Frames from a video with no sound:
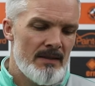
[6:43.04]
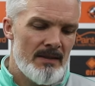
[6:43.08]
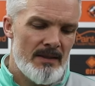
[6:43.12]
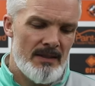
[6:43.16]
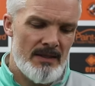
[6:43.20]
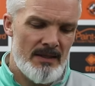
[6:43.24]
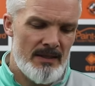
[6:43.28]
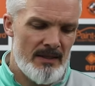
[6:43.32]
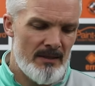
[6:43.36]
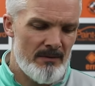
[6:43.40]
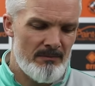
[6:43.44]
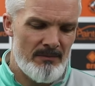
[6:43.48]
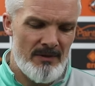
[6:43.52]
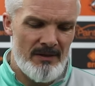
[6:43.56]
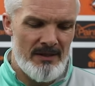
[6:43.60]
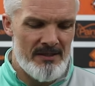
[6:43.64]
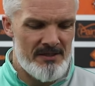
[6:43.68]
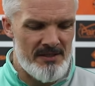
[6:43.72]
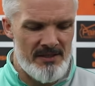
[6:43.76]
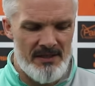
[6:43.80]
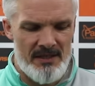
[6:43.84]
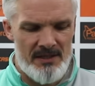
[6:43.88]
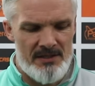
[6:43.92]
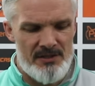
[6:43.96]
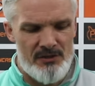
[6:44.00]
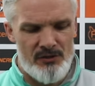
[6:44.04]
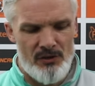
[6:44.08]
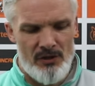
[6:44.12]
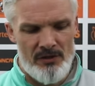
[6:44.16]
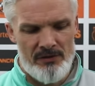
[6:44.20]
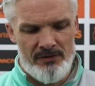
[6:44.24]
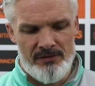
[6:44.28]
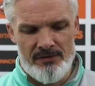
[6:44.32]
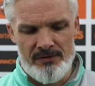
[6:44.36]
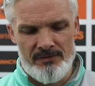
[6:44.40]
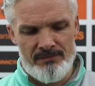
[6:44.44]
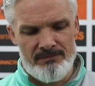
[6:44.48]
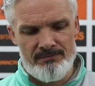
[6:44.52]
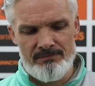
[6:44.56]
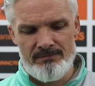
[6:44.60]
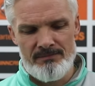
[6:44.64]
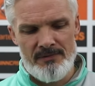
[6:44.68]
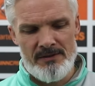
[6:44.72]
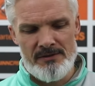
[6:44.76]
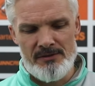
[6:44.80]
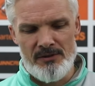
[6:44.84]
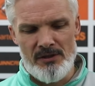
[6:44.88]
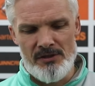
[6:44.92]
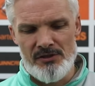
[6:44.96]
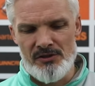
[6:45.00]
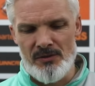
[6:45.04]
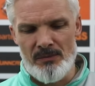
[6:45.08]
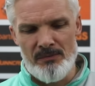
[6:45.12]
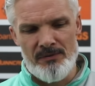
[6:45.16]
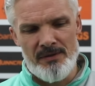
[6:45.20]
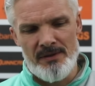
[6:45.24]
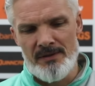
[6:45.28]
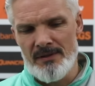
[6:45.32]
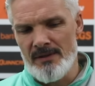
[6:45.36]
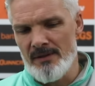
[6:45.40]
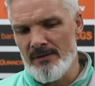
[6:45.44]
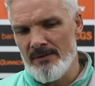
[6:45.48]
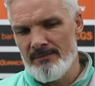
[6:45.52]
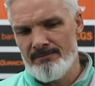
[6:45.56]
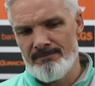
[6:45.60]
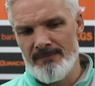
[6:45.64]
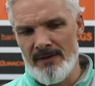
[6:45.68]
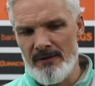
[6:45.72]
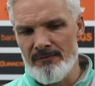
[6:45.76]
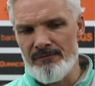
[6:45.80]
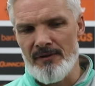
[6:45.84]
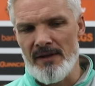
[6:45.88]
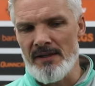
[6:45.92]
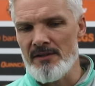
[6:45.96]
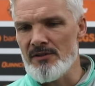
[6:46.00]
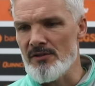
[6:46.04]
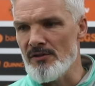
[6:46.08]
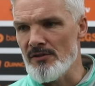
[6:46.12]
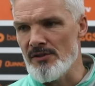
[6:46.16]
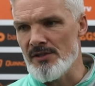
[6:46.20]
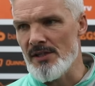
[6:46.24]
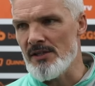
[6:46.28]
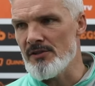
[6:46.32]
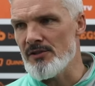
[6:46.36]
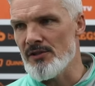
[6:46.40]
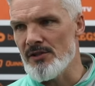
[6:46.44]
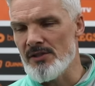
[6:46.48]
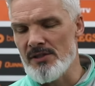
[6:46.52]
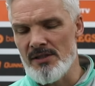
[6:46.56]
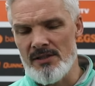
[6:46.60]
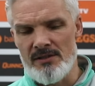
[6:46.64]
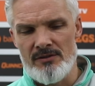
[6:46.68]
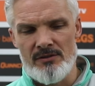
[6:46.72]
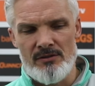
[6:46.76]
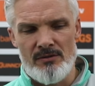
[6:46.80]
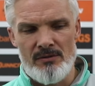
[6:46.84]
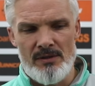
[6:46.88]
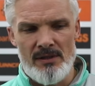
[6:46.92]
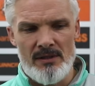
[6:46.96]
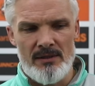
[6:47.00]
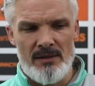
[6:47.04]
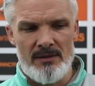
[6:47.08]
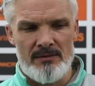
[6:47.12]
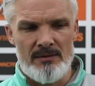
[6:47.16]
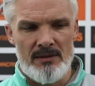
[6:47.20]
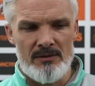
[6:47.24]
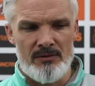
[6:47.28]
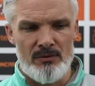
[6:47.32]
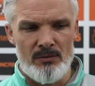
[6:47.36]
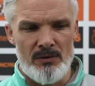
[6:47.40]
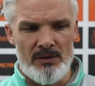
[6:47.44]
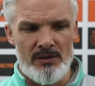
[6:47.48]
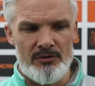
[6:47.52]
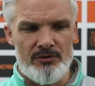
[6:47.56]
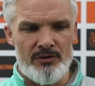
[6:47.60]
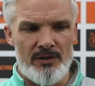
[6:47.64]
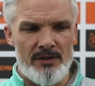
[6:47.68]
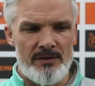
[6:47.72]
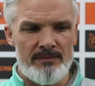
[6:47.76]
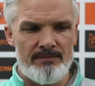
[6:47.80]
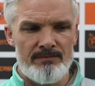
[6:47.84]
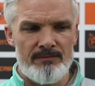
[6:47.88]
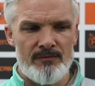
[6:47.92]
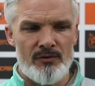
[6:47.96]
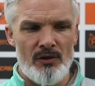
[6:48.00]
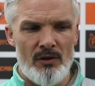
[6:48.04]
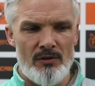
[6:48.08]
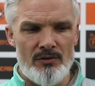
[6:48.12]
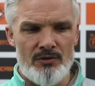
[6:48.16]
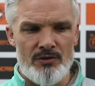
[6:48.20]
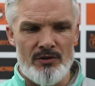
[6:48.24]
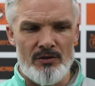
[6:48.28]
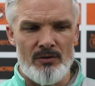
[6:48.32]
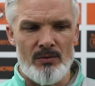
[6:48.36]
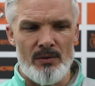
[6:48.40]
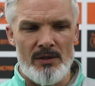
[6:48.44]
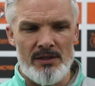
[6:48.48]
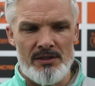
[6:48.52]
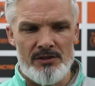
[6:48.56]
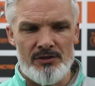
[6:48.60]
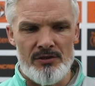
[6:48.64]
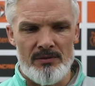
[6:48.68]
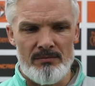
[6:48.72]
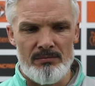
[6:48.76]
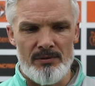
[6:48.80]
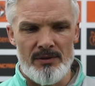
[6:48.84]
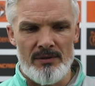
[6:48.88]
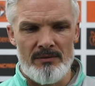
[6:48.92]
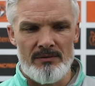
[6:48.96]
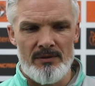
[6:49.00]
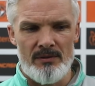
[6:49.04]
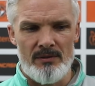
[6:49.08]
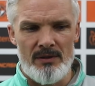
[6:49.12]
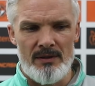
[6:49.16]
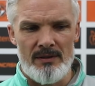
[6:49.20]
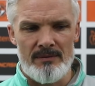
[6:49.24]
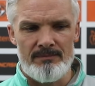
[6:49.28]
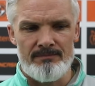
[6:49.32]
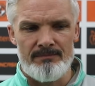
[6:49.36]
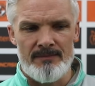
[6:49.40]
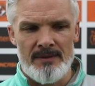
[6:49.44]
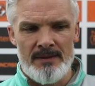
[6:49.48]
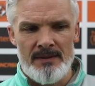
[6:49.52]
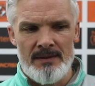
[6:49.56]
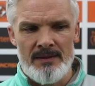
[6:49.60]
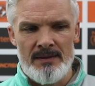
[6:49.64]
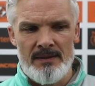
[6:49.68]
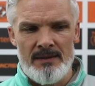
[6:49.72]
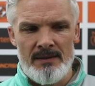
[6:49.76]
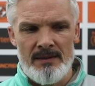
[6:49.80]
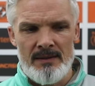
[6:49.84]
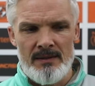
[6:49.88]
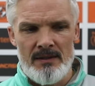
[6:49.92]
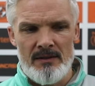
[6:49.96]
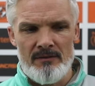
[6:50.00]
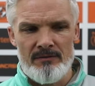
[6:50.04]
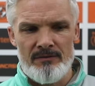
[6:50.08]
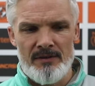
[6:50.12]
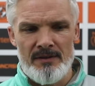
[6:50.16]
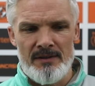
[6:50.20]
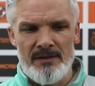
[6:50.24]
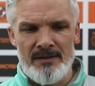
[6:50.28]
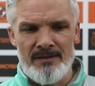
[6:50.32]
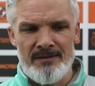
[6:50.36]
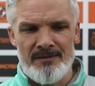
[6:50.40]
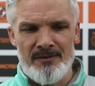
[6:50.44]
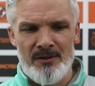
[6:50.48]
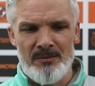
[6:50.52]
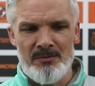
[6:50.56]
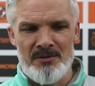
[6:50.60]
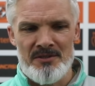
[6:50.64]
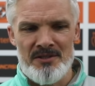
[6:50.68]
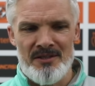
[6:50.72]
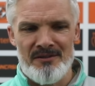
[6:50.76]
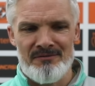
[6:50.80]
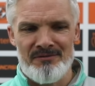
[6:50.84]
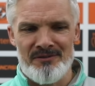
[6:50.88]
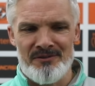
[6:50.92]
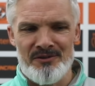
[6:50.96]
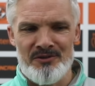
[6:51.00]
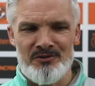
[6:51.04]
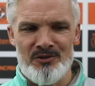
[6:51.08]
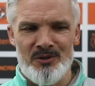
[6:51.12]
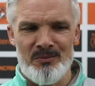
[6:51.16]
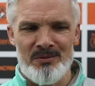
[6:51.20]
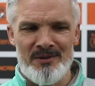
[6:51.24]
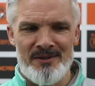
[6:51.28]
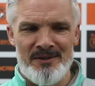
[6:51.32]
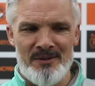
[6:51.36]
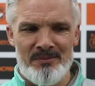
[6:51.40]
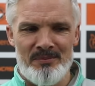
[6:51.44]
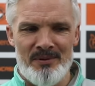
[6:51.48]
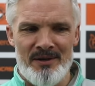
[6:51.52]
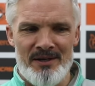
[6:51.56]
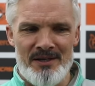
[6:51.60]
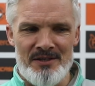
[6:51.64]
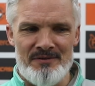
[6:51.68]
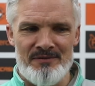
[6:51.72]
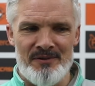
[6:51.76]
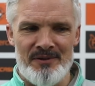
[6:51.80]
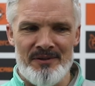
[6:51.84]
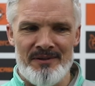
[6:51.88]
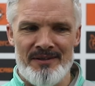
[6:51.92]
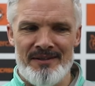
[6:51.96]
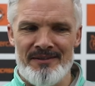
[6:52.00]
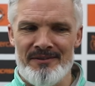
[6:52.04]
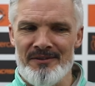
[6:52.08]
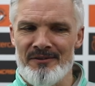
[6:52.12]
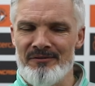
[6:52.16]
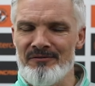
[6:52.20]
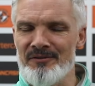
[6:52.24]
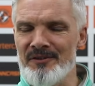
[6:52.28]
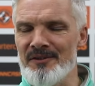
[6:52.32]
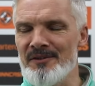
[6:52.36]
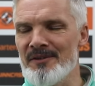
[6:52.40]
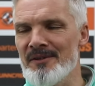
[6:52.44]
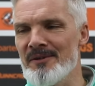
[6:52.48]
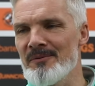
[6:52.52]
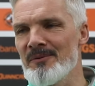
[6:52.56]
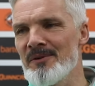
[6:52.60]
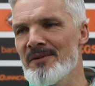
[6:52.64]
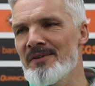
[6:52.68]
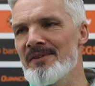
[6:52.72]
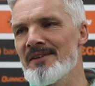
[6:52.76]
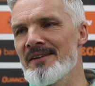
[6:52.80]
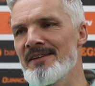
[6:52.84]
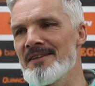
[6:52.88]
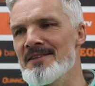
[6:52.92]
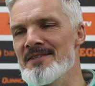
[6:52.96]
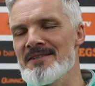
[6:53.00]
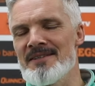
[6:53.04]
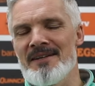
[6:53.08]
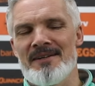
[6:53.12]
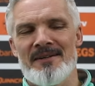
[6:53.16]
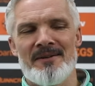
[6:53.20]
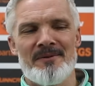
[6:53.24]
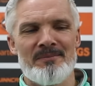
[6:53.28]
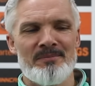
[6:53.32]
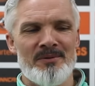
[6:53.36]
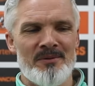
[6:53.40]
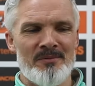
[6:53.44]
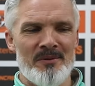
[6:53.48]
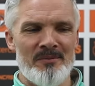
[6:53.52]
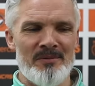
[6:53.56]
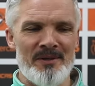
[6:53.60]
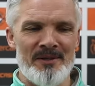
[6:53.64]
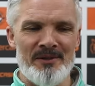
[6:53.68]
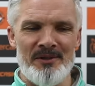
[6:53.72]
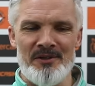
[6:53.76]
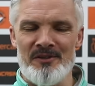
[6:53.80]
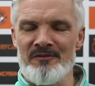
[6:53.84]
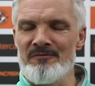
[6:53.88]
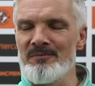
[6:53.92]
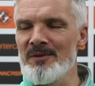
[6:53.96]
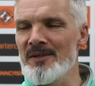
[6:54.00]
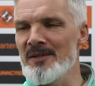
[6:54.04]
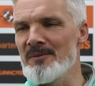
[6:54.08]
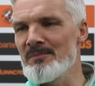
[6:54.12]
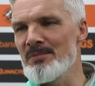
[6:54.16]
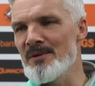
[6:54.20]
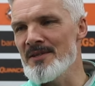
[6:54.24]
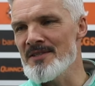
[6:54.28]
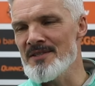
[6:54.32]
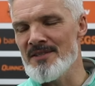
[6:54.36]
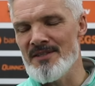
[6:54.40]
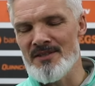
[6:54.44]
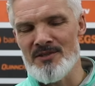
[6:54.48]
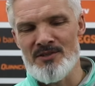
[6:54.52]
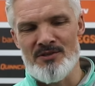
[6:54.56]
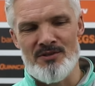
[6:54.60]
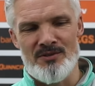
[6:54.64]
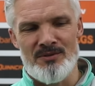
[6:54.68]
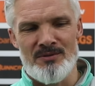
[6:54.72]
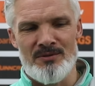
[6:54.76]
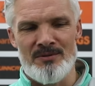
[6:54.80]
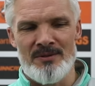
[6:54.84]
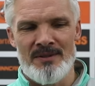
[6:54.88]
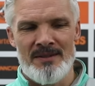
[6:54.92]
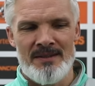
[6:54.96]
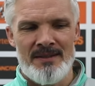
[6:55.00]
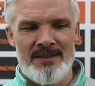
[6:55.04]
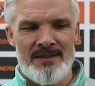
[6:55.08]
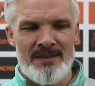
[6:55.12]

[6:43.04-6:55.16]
Listen, it's not something that affects us, as you said. You know, I don't want to try and dodge the question, but you know, I've got myself into trouble in the past for interfering with things that are probably none of my business. So,